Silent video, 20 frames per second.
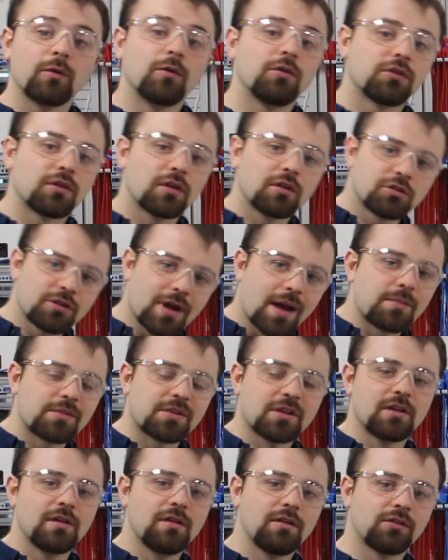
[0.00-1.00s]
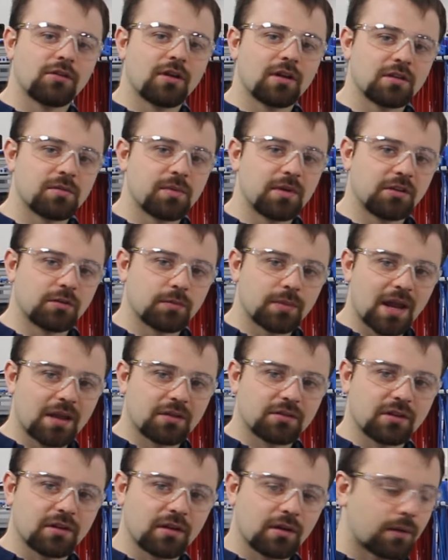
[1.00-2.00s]
it was trapped inside the piece of
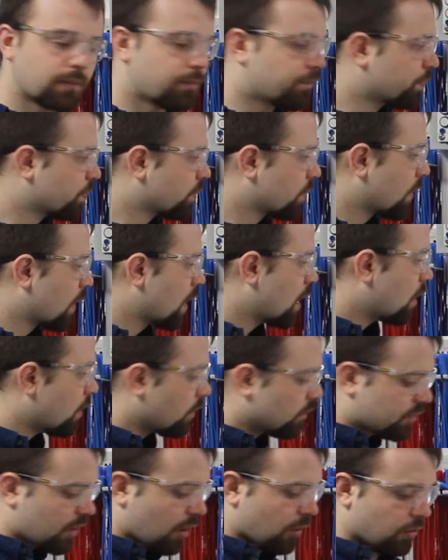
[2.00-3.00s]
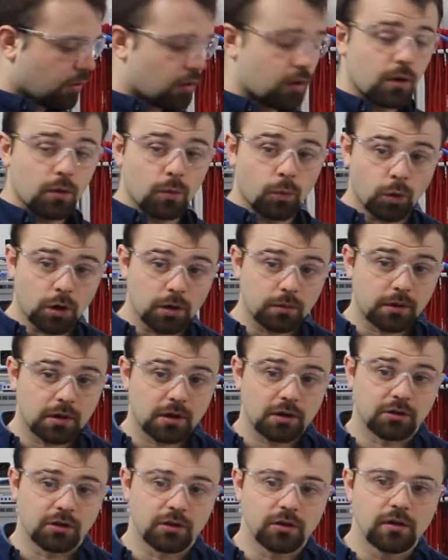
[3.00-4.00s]
plastic. So what I'm
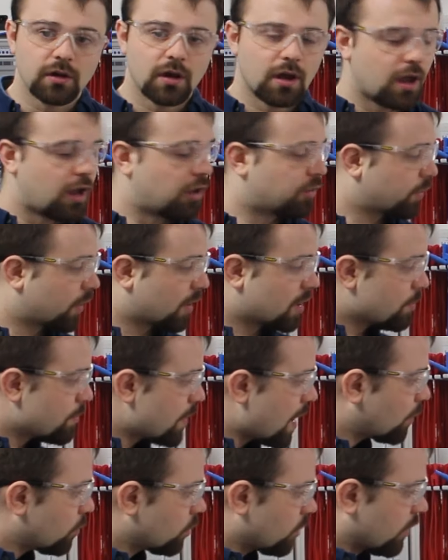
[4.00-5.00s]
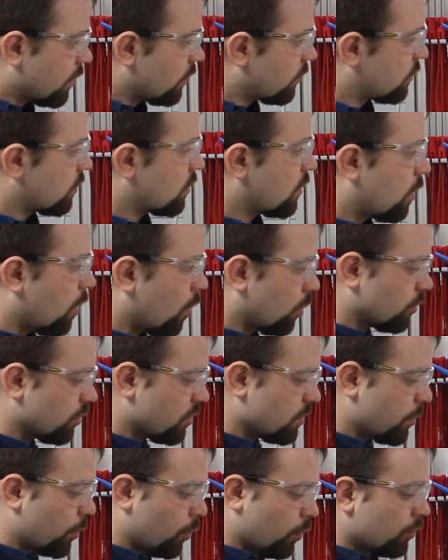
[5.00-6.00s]
going to do is we're going to mount this onto
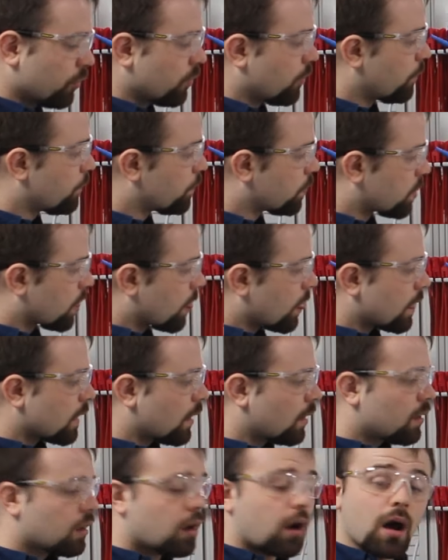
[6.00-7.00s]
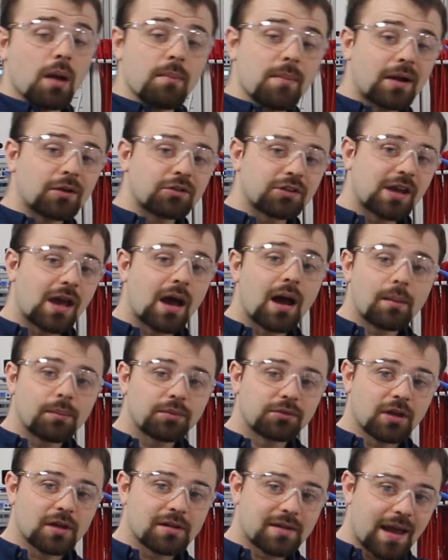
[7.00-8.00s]
the board. I'm mounting it
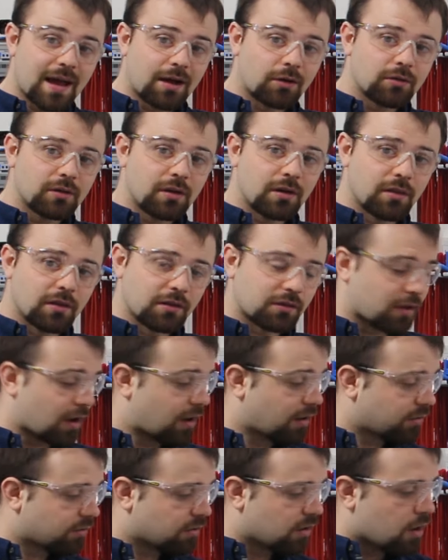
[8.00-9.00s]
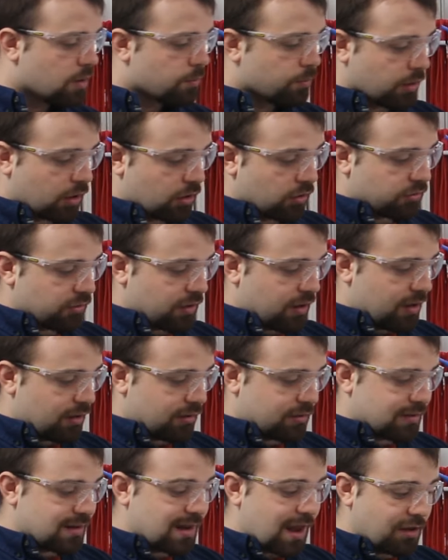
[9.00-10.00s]
upside down in this case because
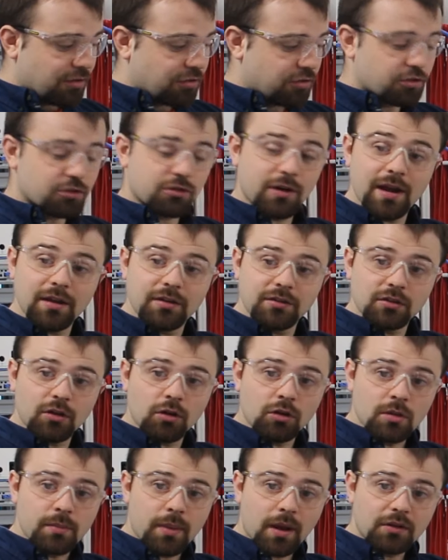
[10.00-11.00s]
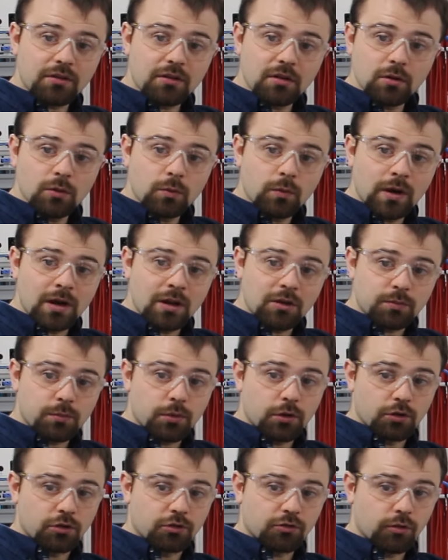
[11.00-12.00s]
it's less stress on the button when it's
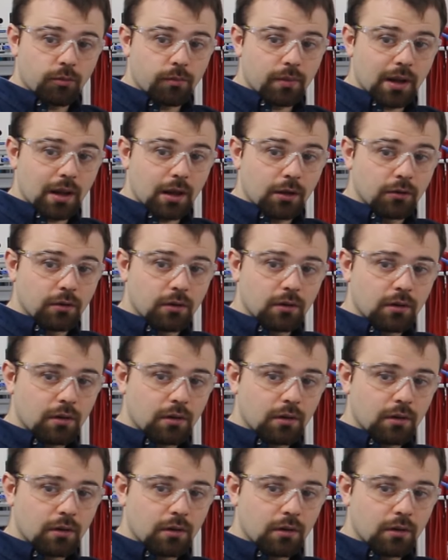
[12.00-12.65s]
pushed from below.